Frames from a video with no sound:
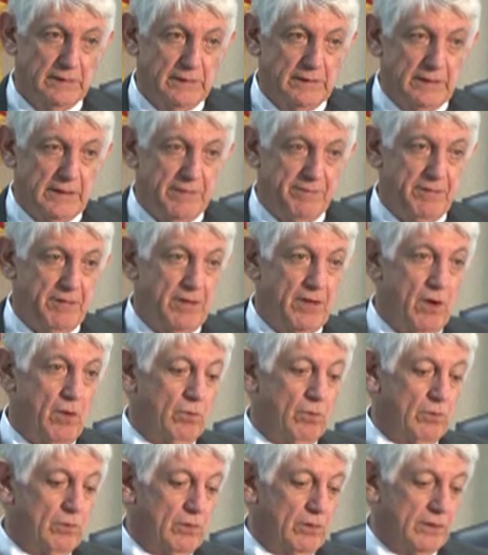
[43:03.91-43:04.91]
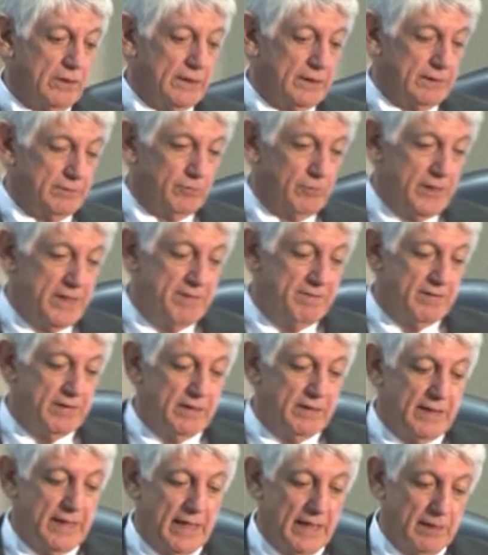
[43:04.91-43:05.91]
If you don't look, and we even
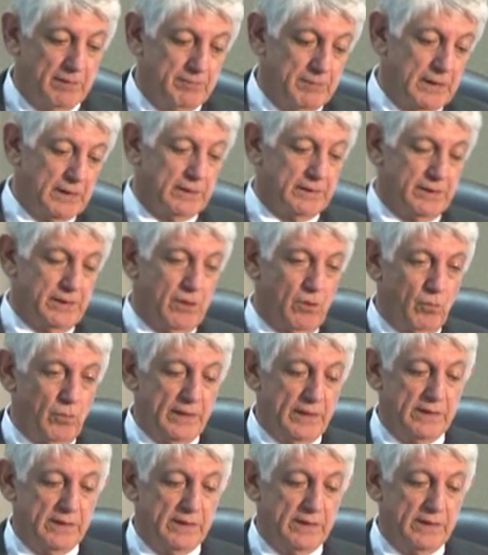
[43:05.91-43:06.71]
tell them, you know,